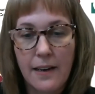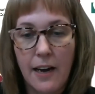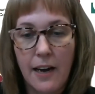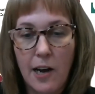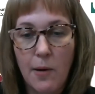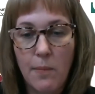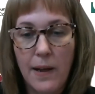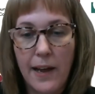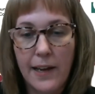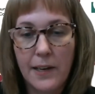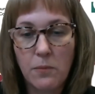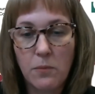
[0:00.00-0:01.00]

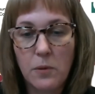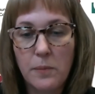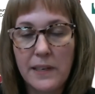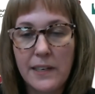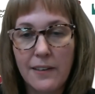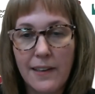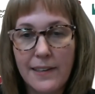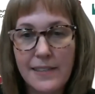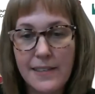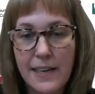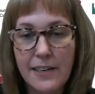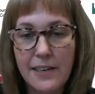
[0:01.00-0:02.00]
And we'll be
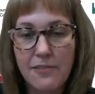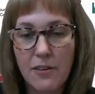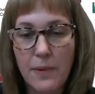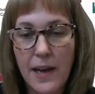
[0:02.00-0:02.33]
collecting data from